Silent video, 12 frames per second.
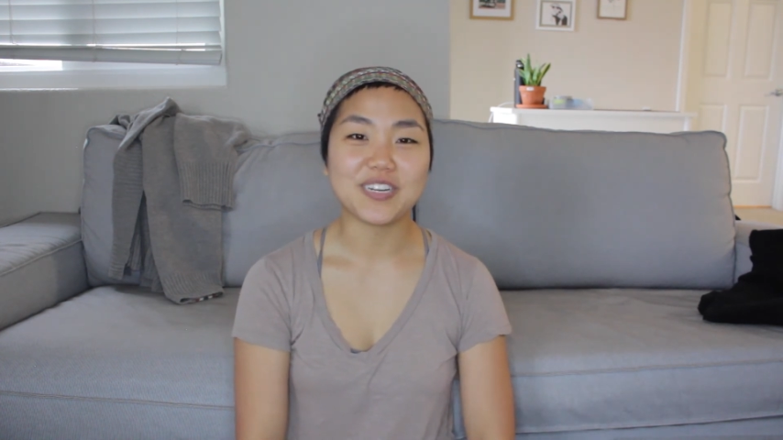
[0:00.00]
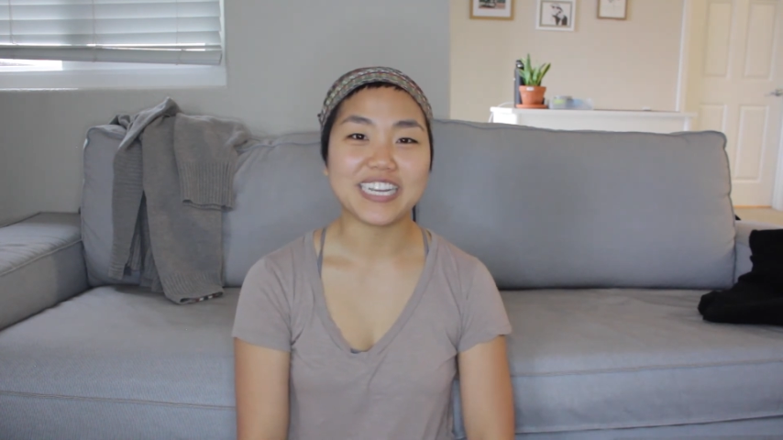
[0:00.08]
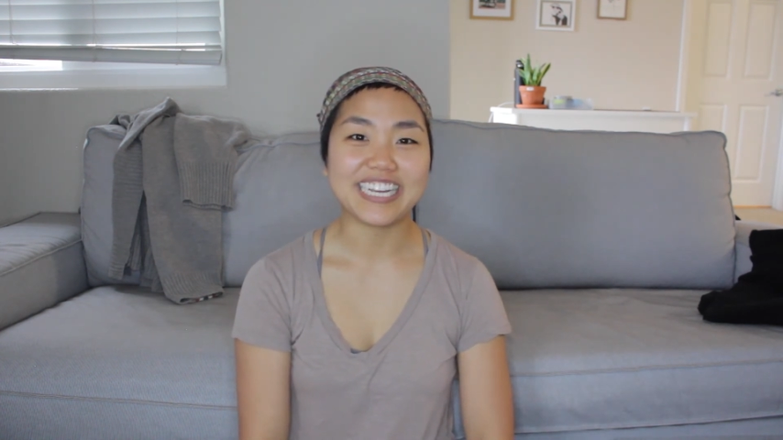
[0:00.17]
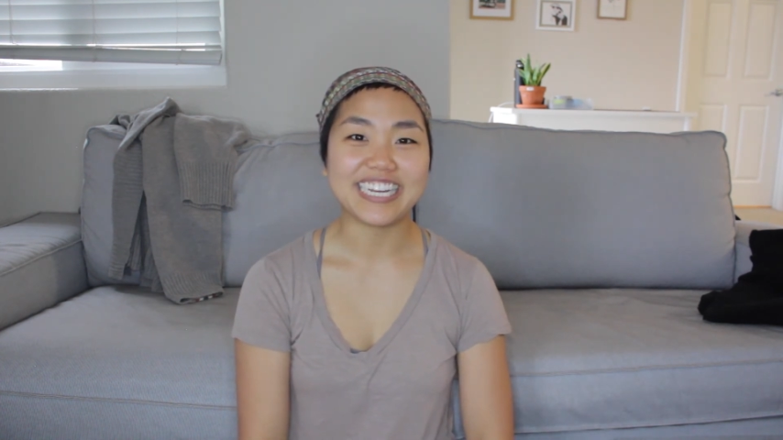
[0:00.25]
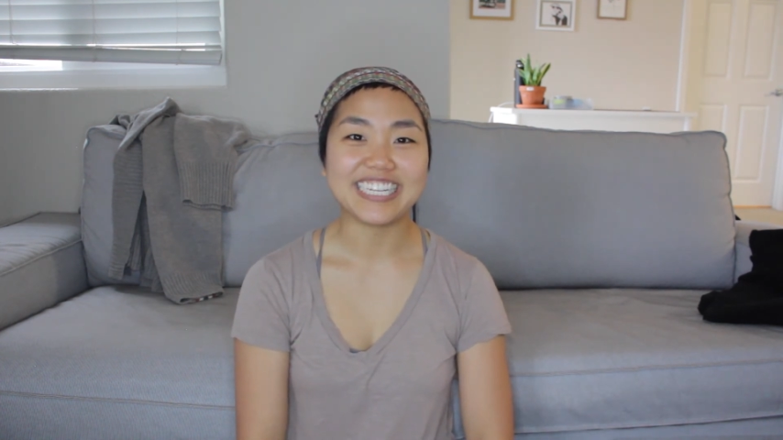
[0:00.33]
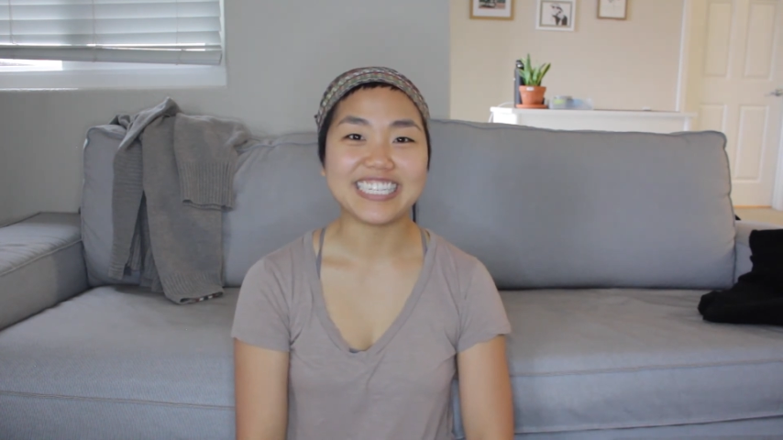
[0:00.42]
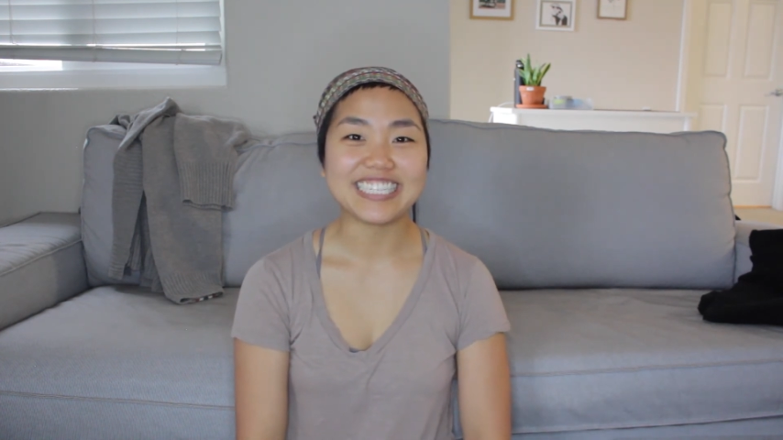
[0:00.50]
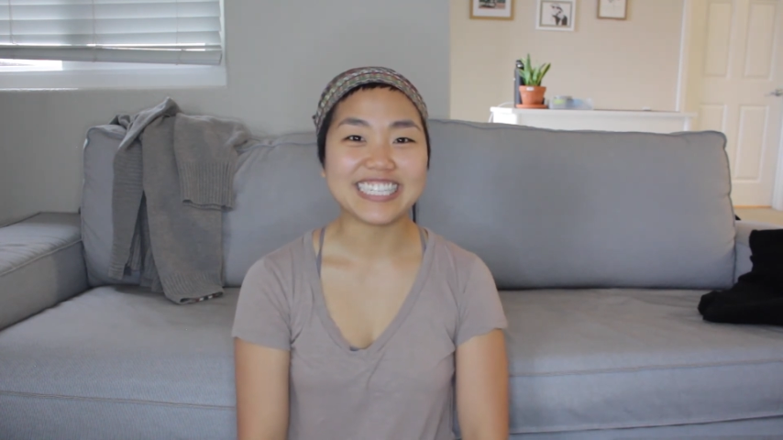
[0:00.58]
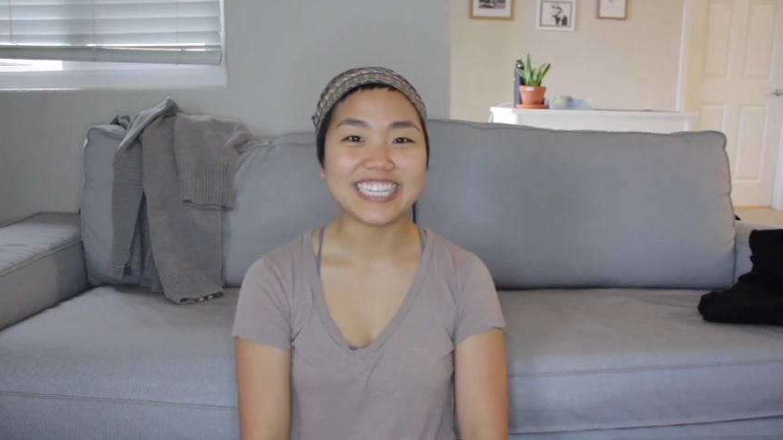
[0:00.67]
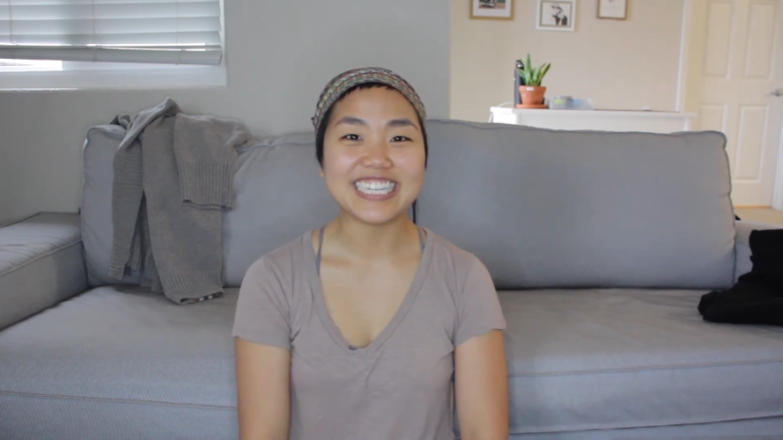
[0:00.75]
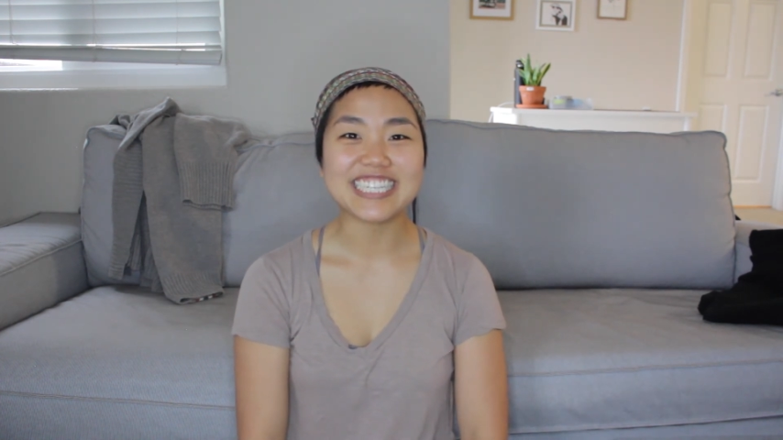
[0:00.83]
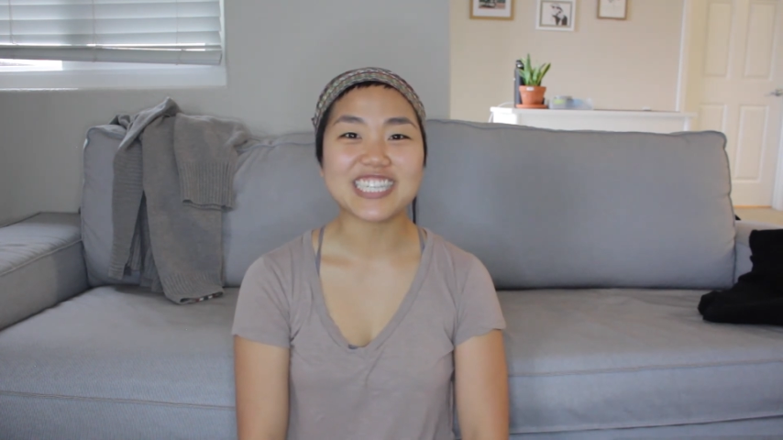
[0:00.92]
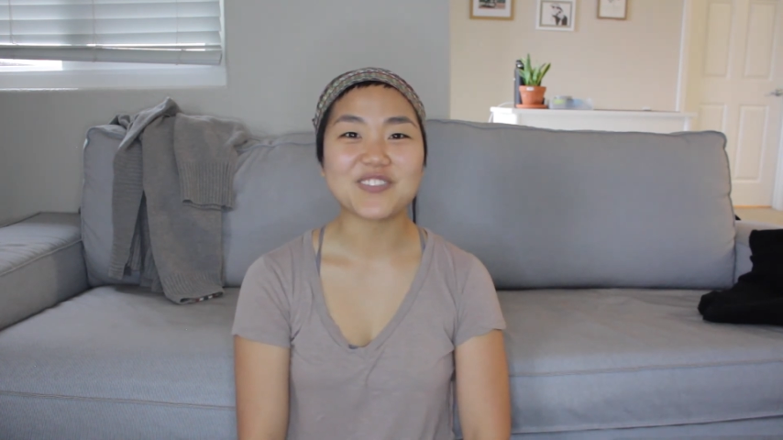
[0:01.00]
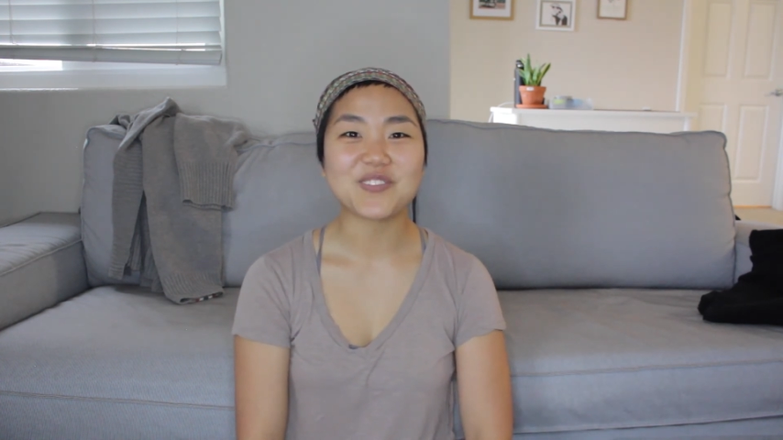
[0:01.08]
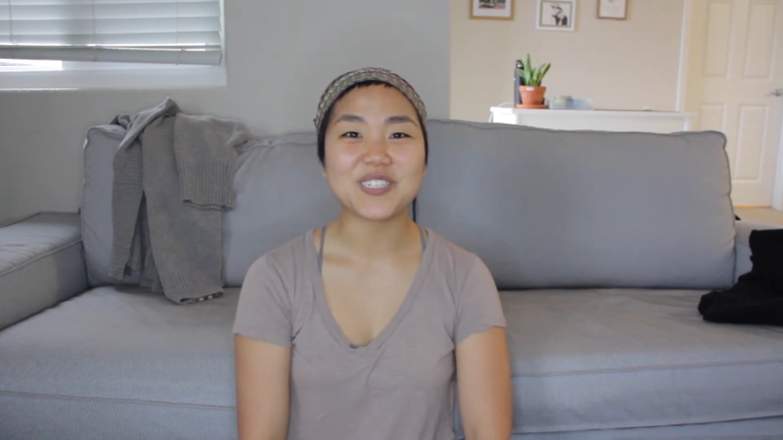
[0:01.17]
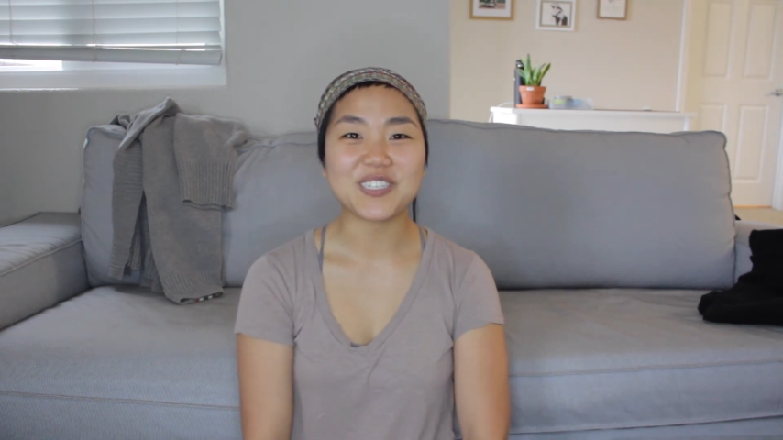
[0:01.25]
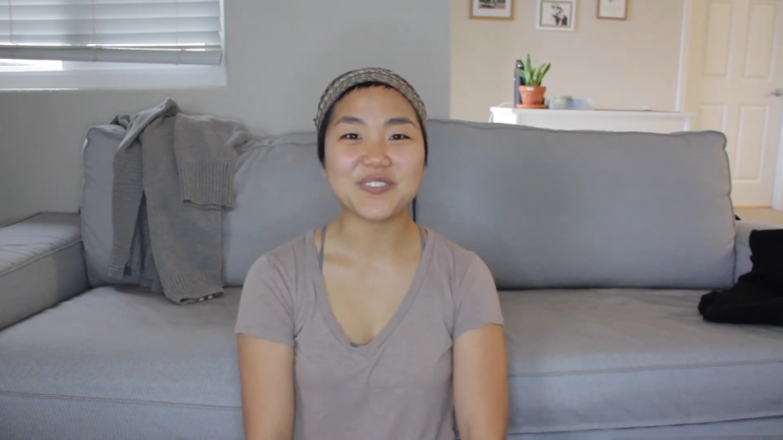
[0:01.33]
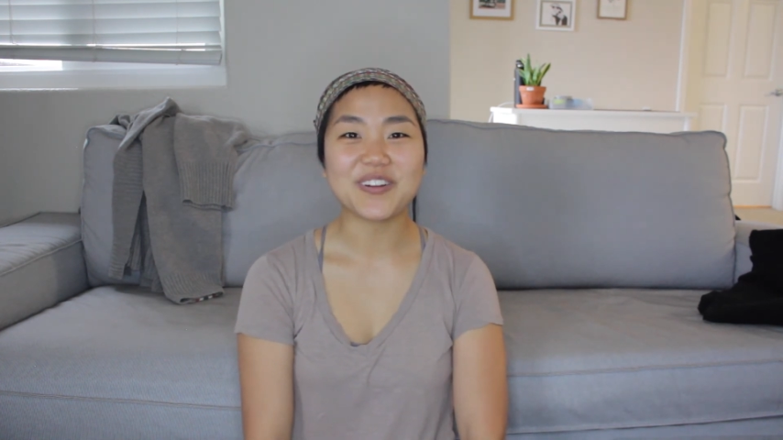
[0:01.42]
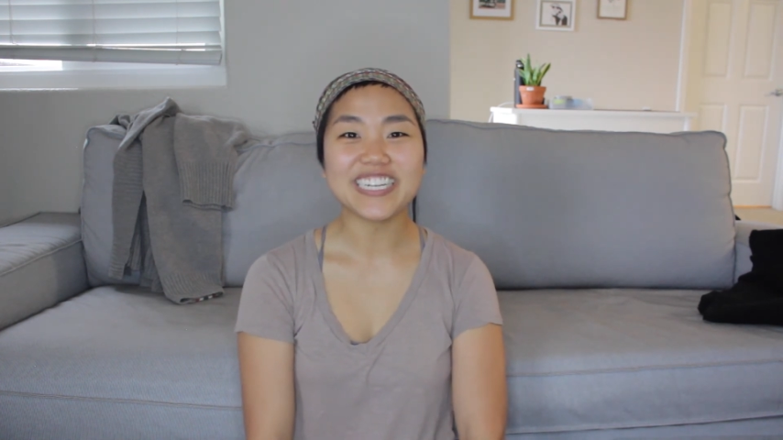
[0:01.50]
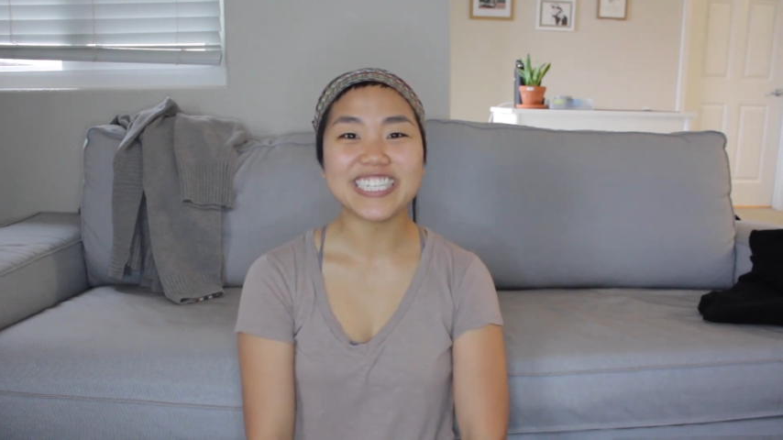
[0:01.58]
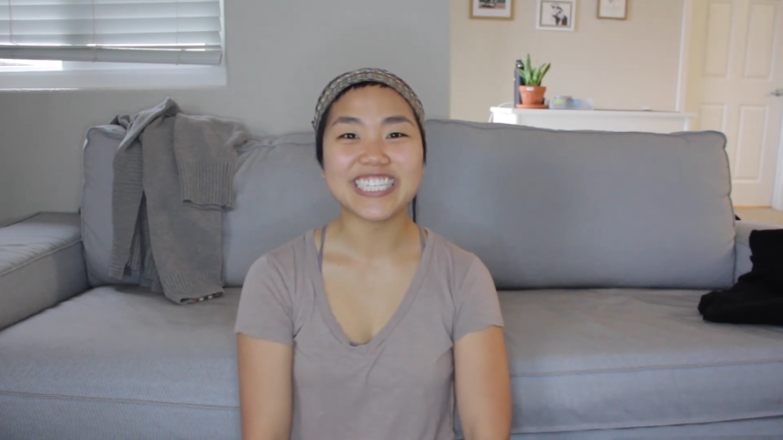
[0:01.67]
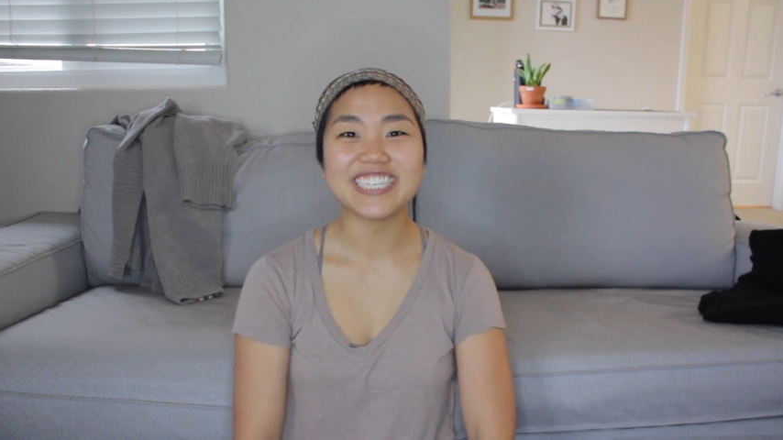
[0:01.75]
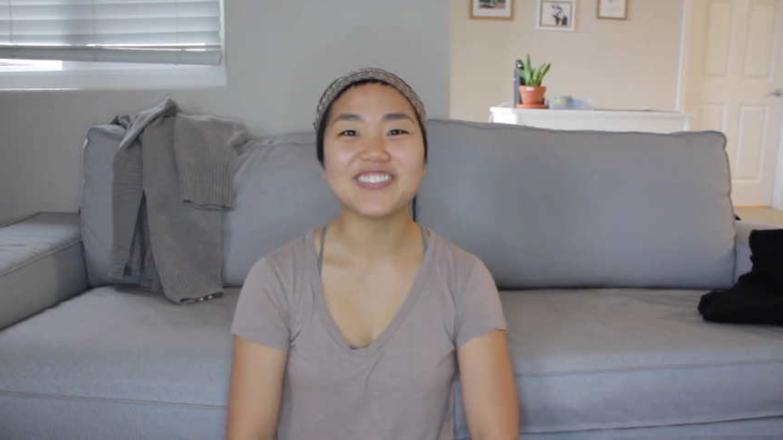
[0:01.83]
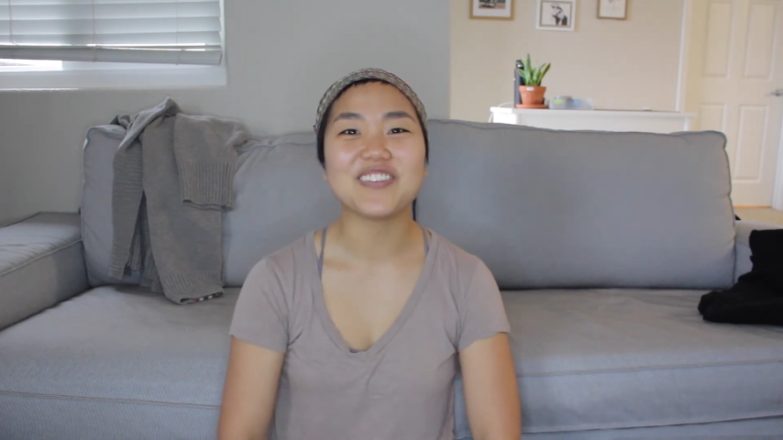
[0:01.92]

and thanks for watching